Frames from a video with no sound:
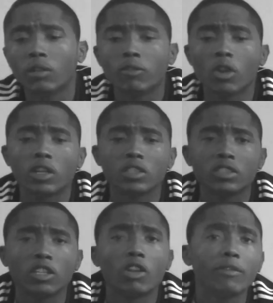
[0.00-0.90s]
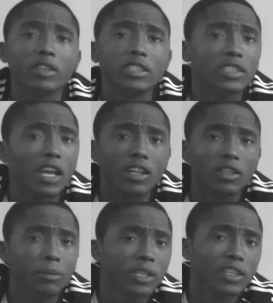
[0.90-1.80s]
As far as the graphic designer,
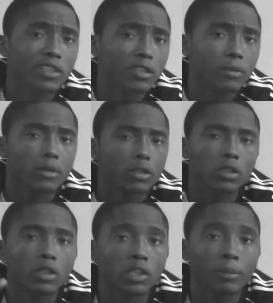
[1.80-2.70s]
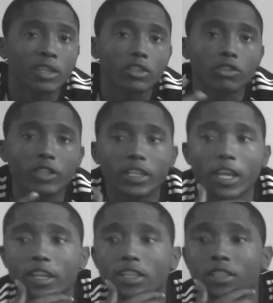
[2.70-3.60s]
let me get a
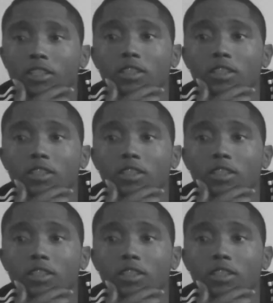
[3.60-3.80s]
3K